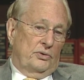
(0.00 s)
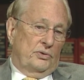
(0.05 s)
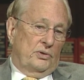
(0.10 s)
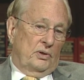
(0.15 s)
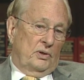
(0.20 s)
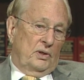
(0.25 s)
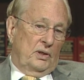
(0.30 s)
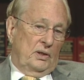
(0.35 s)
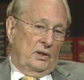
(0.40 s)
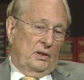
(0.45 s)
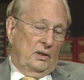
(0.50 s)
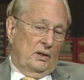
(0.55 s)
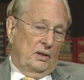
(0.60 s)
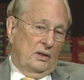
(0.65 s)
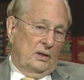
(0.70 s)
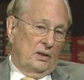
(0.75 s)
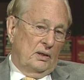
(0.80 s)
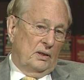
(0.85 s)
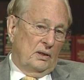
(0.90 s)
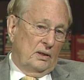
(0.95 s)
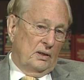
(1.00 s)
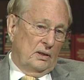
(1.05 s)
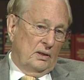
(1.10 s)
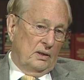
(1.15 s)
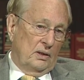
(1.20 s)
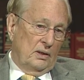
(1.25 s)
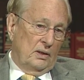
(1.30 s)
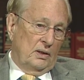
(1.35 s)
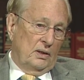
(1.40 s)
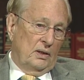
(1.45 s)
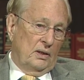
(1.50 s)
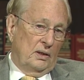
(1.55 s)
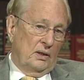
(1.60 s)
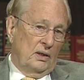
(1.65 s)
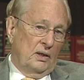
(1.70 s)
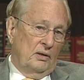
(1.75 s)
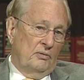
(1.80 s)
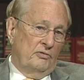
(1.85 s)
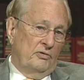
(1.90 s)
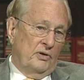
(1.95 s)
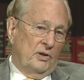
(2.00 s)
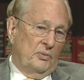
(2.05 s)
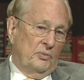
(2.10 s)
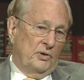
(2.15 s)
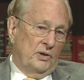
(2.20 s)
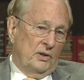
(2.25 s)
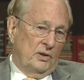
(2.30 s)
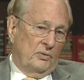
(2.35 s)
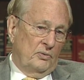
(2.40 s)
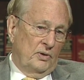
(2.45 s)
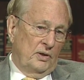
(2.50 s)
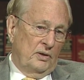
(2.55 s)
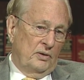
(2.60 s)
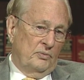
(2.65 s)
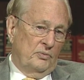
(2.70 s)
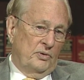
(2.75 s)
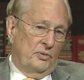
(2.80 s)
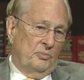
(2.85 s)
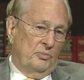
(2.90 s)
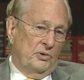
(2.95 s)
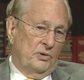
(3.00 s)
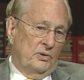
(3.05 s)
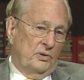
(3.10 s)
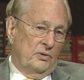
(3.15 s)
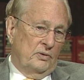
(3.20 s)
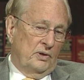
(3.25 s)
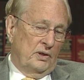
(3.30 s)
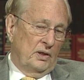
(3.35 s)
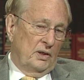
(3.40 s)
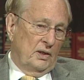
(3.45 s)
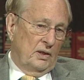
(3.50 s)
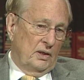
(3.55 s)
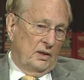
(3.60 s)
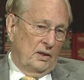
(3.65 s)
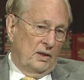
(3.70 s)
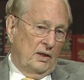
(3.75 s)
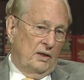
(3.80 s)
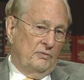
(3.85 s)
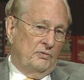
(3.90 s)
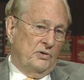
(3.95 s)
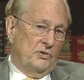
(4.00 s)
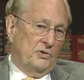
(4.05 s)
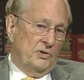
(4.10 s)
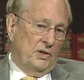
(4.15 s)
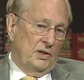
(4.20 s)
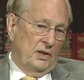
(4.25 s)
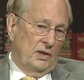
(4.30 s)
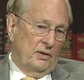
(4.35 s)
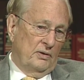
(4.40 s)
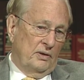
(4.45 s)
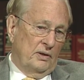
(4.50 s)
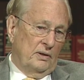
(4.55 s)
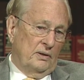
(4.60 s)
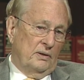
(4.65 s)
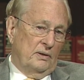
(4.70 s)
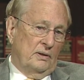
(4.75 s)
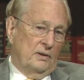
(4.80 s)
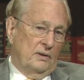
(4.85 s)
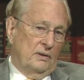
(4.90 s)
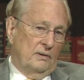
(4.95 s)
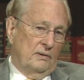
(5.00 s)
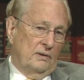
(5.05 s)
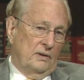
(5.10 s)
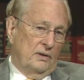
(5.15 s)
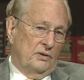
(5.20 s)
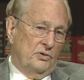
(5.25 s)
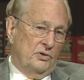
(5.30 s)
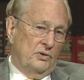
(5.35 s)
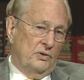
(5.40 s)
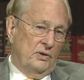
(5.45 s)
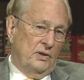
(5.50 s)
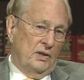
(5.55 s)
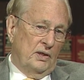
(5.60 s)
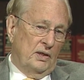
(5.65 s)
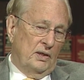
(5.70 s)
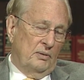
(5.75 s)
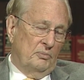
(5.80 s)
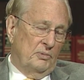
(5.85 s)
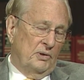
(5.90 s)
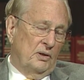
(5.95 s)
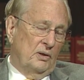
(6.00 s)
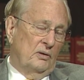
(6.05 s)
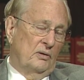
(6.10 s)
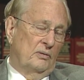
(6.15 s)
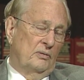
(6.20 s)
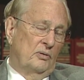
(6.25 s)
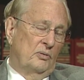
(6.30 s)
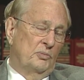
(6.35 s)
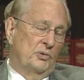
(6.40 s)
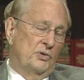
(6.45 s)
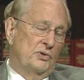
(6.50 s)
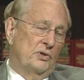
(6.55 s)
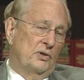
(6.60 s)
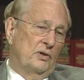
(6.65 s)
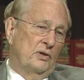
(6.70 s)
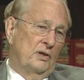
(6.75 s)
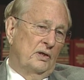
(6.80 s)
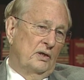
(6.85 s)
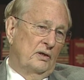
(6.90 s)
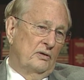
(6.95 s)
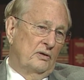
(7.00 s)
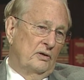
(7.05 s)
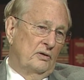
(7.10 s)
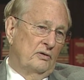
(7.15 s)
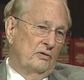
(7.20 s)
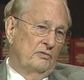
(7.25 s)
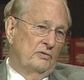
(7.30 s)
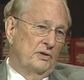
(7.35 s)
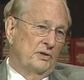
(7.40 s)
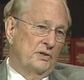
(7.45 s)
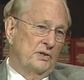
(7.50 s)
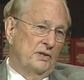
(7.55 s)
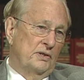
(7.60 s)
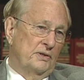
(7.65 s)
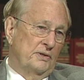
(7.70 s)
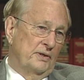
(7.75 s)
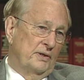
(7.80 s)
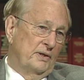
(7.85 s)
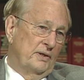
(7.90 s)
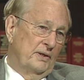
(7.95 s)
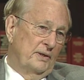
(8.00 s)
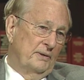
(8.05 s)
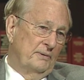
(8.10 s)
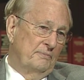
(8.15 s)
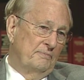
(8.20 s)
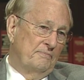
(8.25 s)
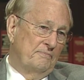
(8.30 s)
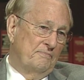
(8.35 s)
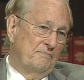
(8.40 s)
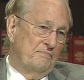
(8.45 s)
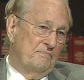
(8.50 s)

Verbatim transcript: so I, I, I, came very well acquainted with Purdue, and I, I have to say that uh, it stood out among almost all the other universities that